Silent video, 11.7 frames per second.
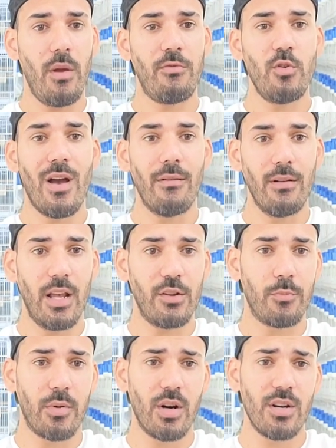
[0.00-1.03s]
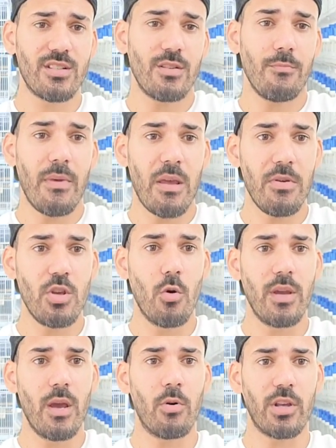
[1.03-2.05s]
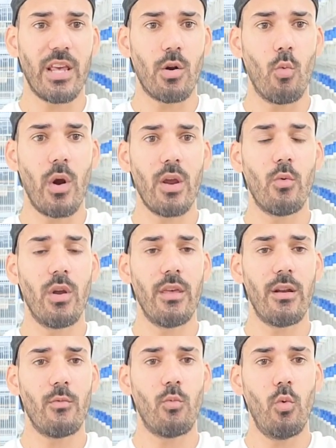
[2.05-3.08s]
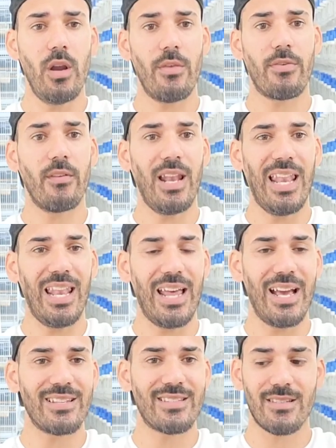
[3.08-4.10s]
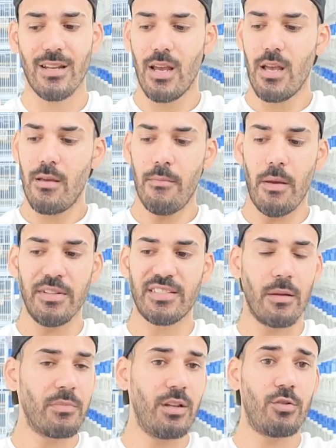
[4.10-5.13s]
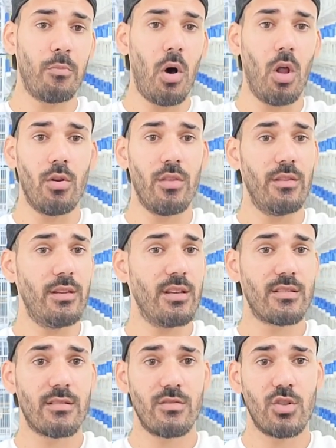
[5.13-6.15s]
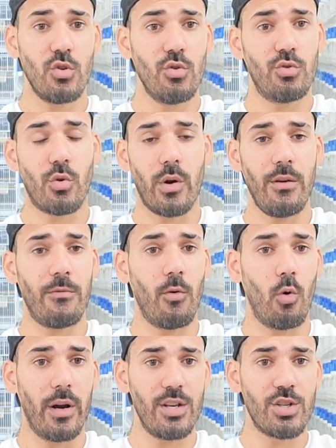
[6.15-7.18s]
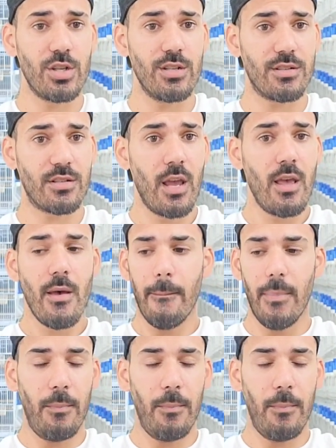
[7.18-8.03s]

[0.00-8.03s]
if you have less birds, maybe you'll be able to get away with it with less, maybe something smaller than this, 2, 3, 4 inches.